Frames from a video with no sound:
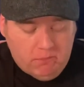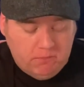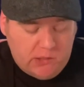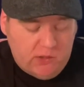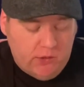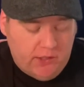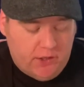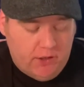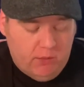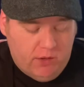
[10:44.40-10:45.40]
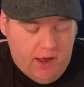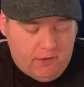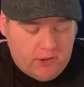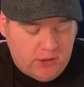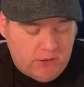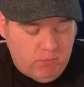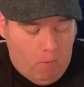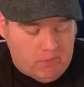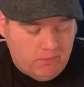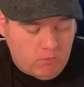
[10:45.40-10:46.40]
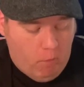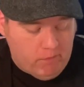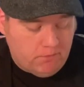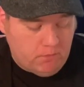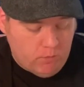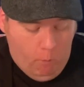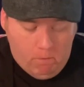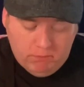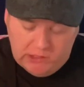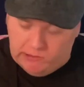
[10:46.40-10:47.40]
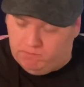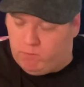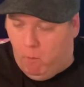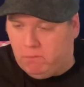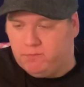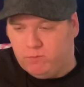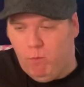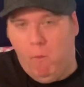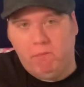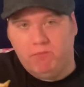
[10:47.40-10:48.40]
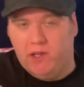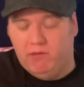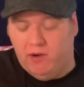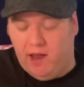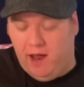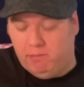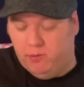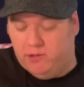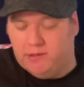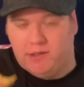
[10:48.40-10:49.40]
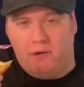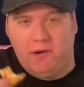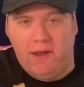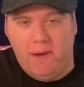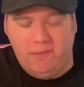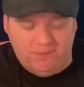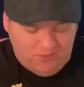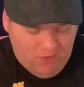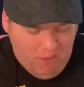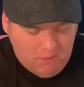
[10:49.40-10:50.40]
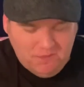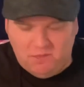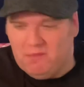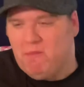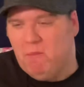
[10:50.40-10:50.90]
be really good with that too. But definitely happy with it. And i am see